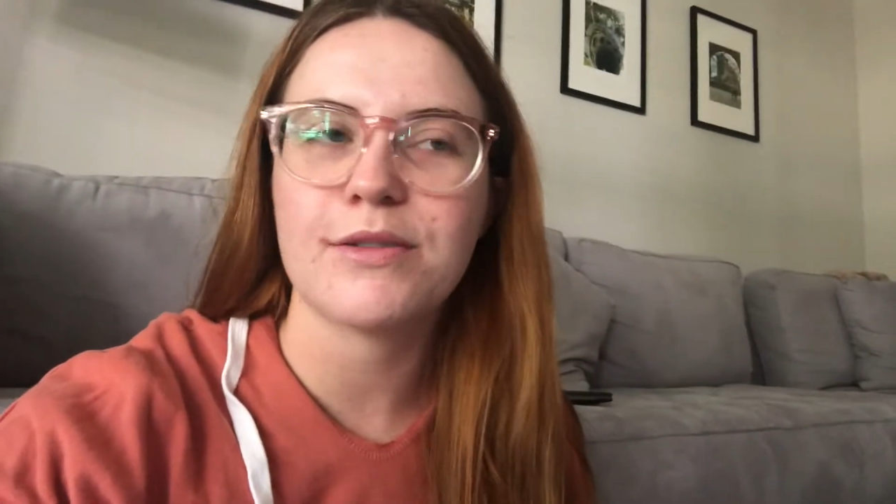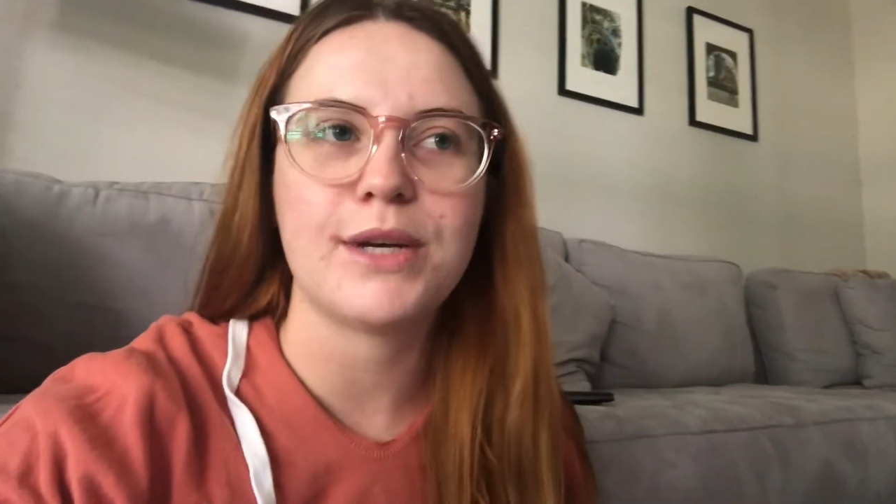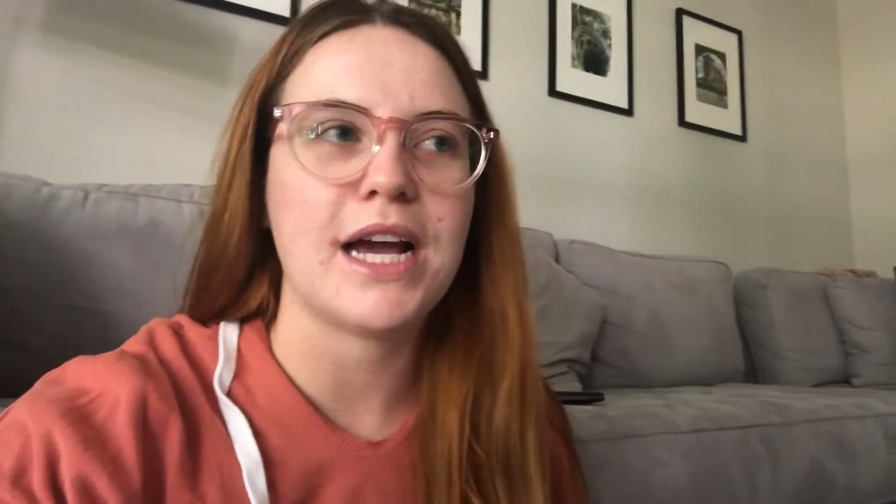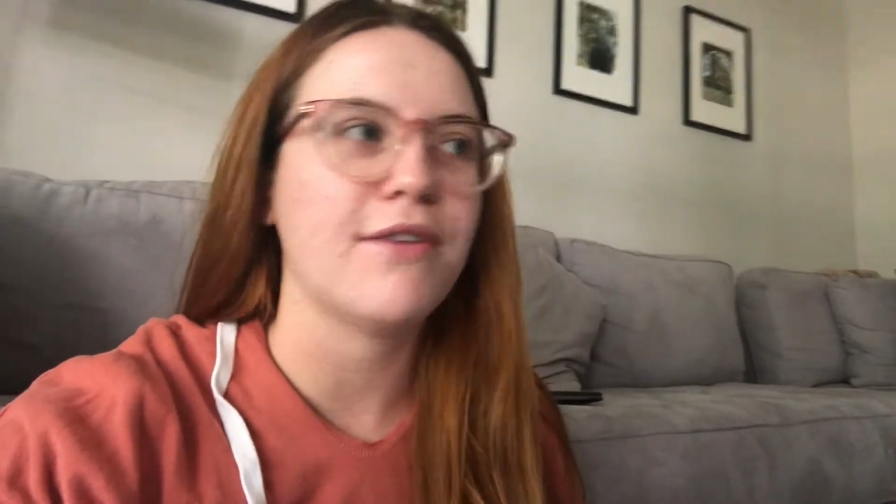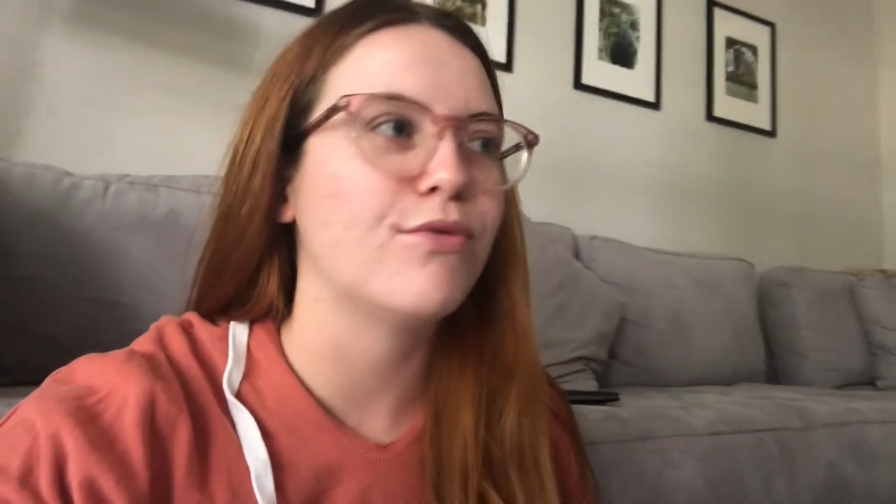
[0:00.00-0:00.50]
We
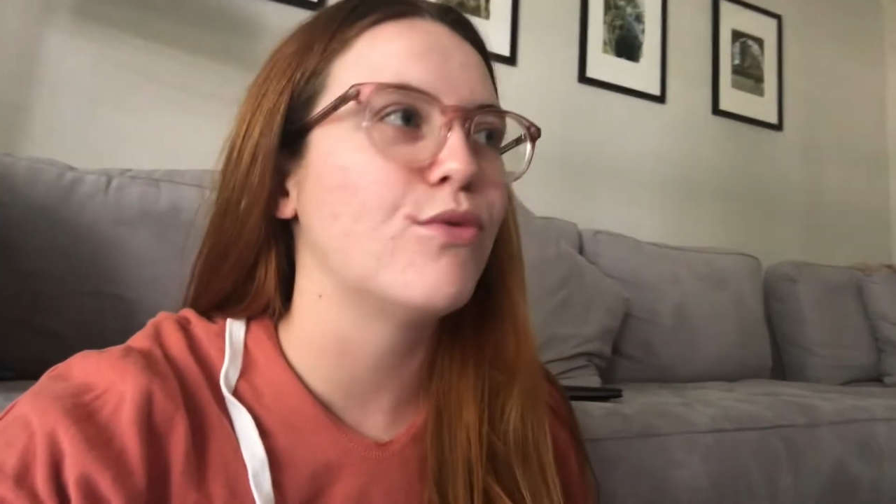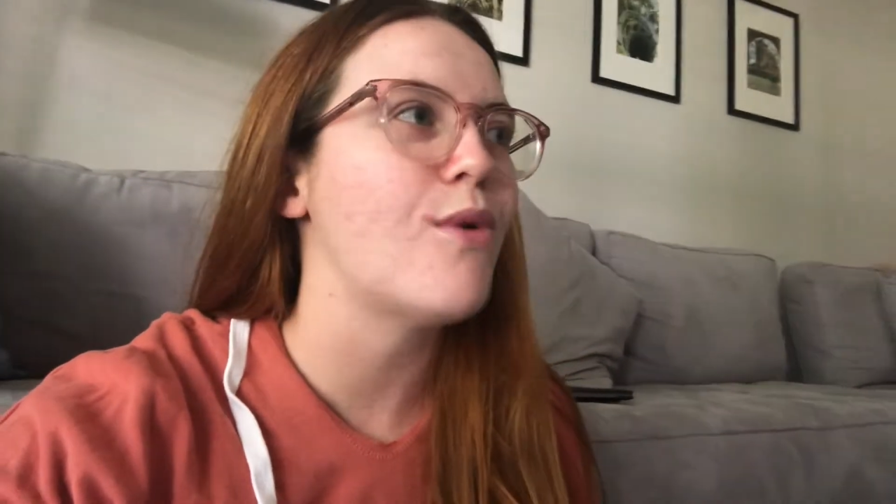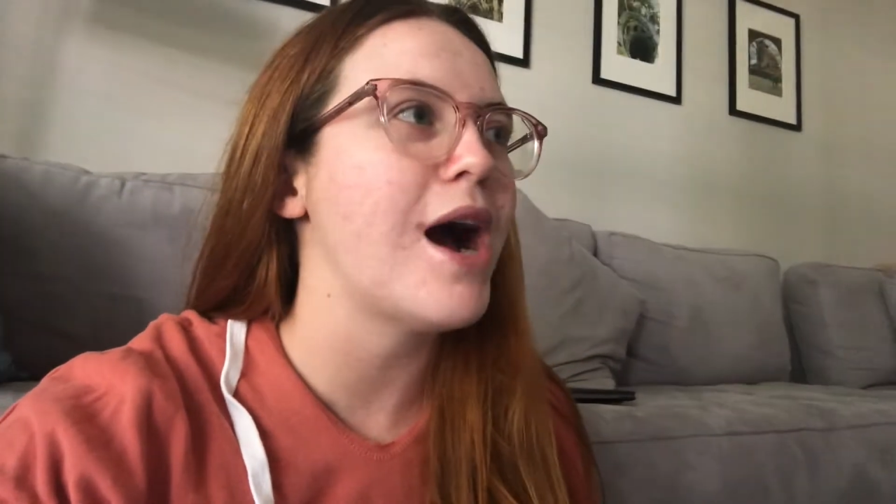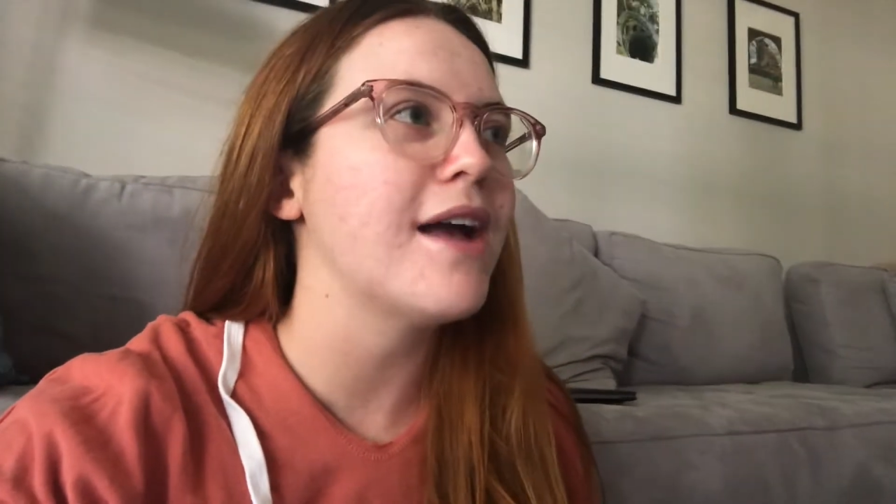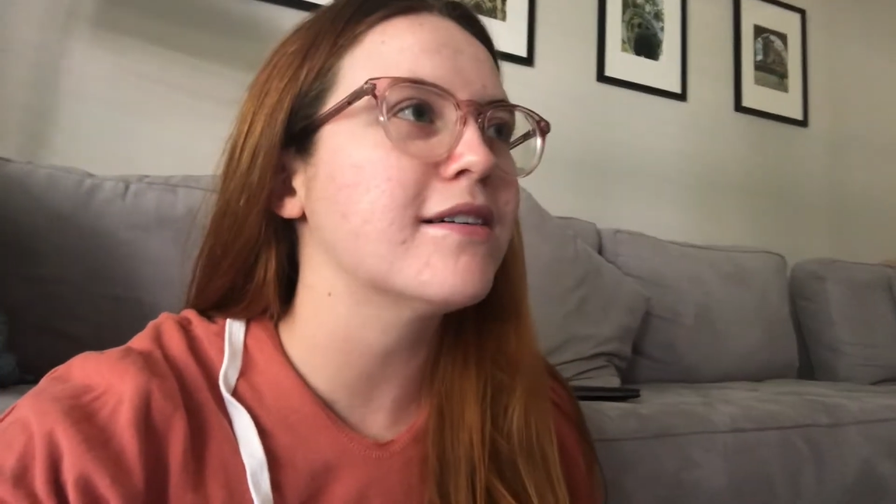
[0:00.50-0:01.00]
have
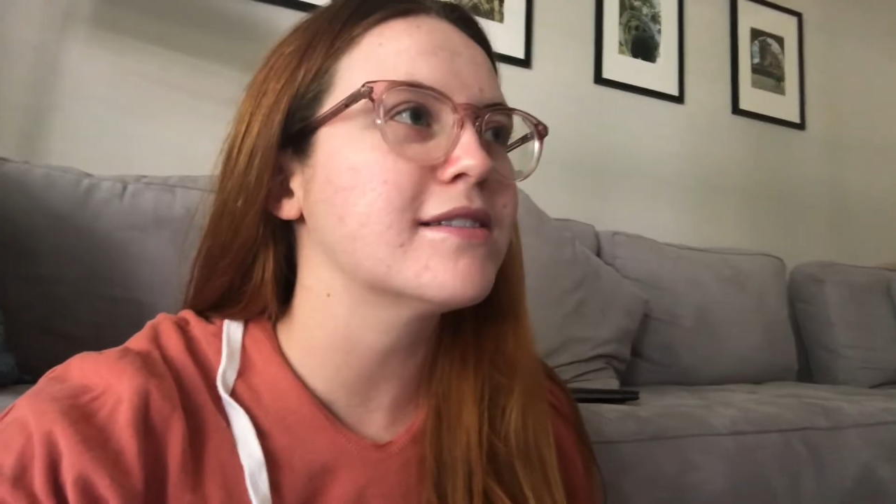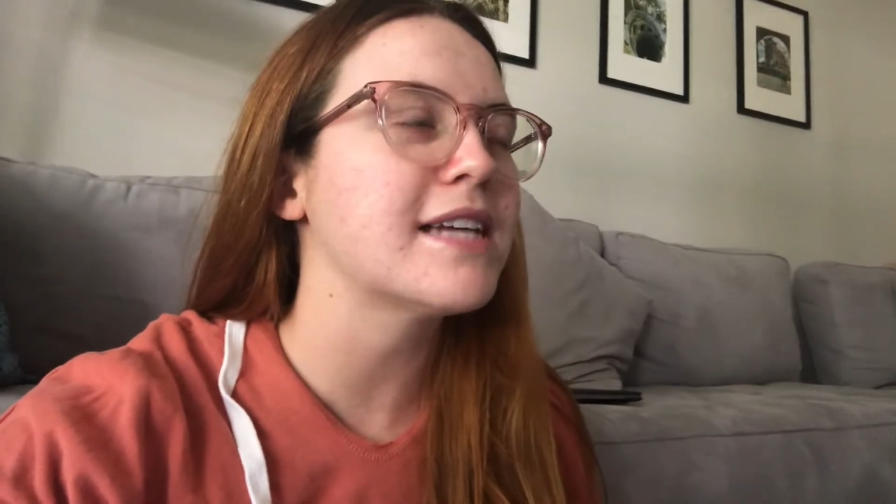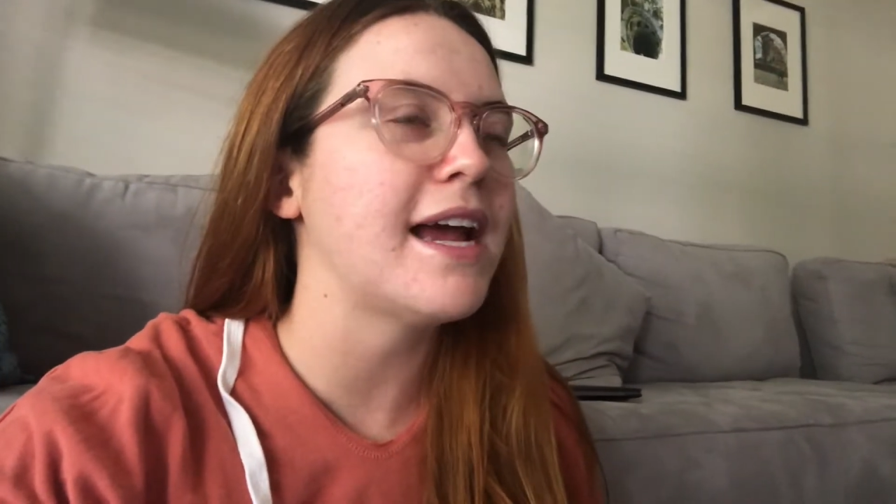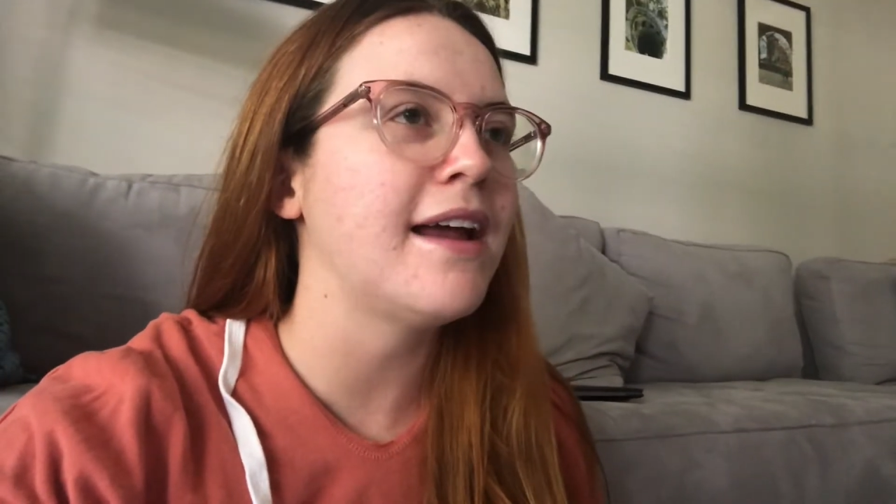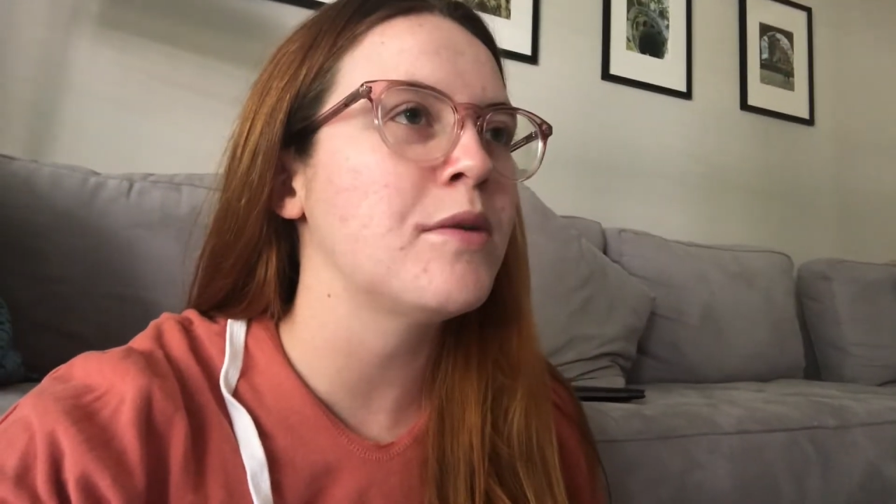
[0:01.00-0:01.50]
wild
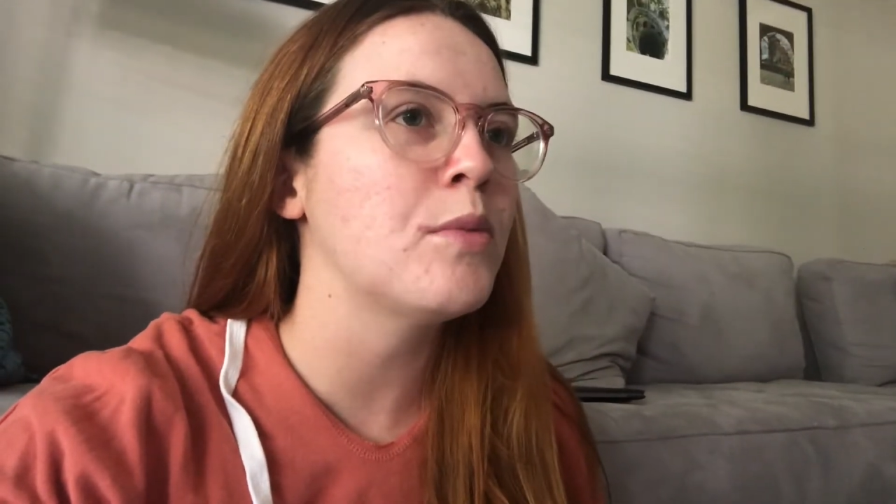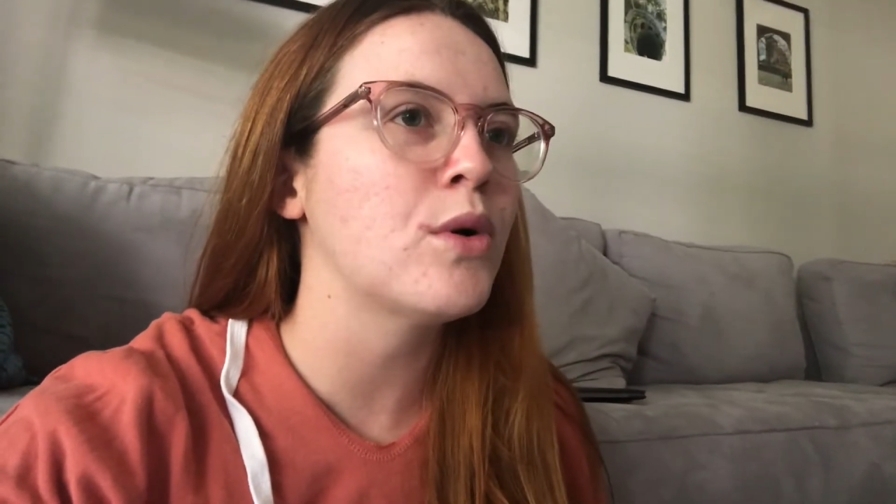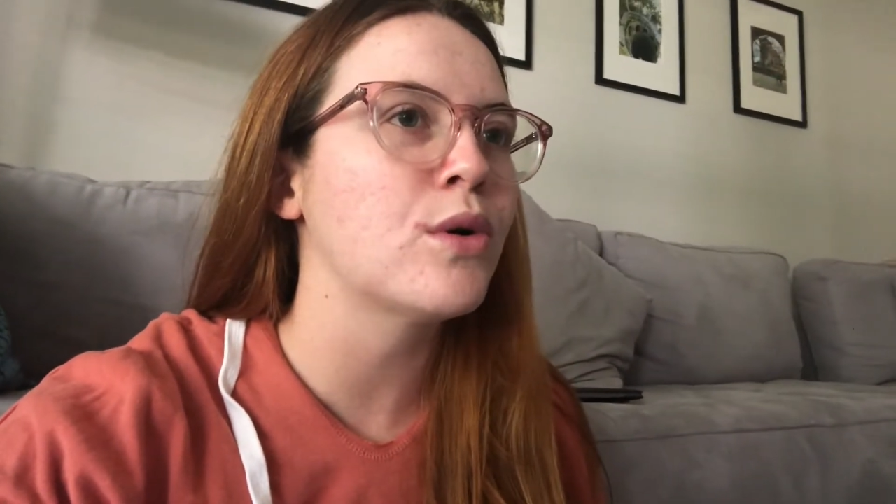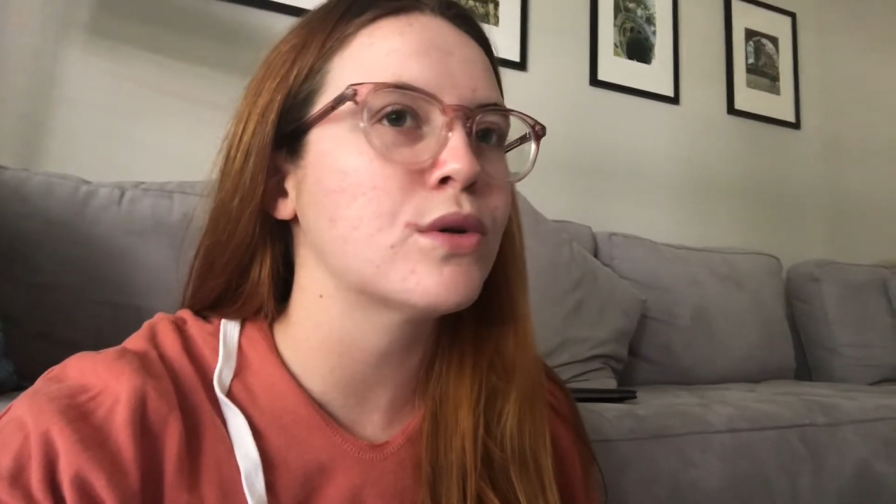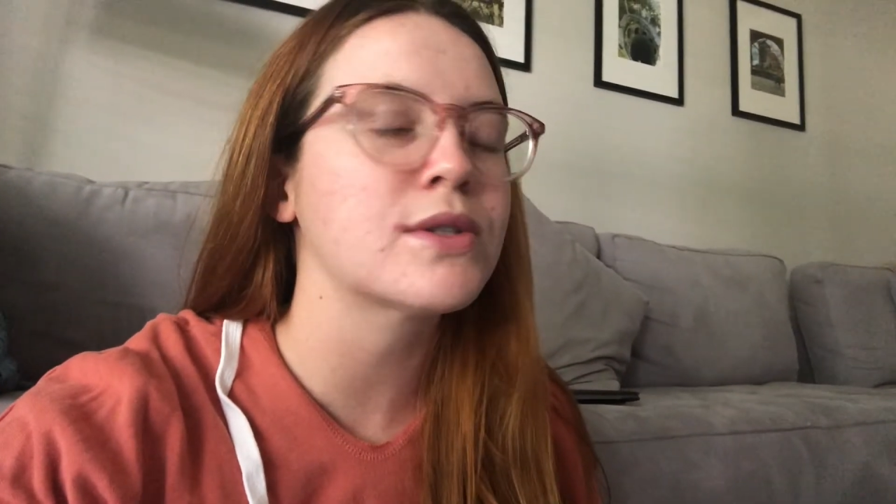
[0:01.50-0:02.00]

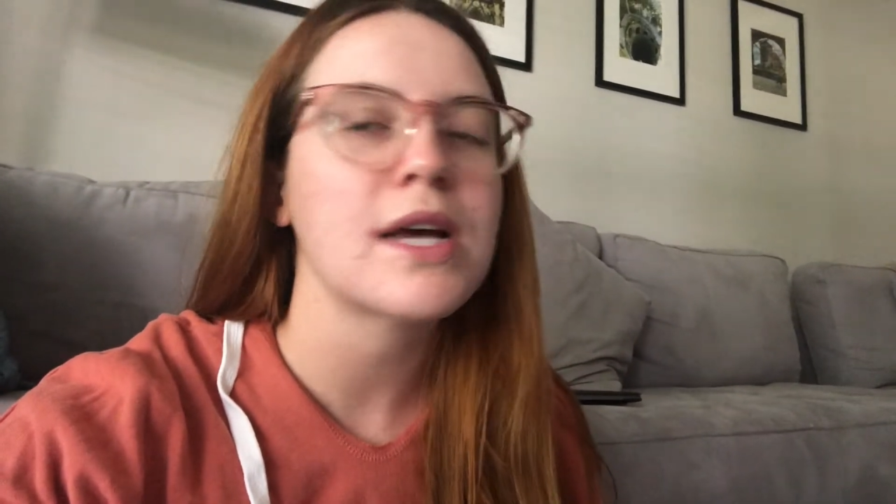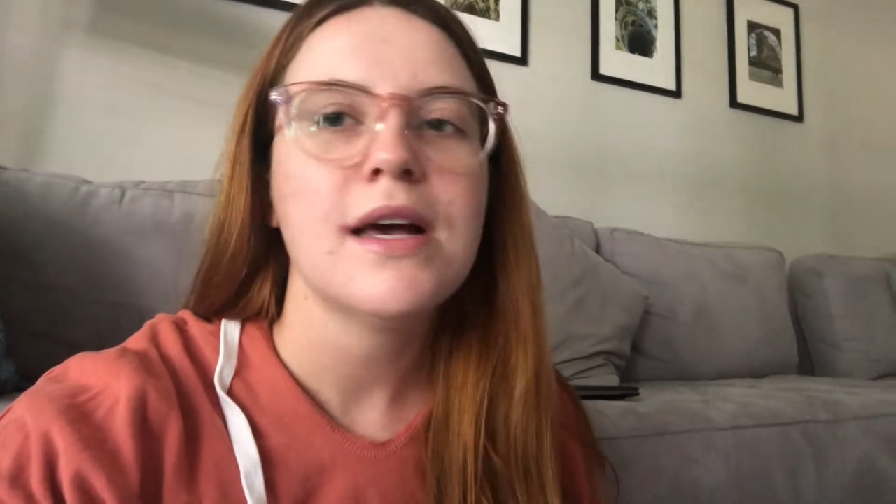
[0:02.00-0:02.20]
animals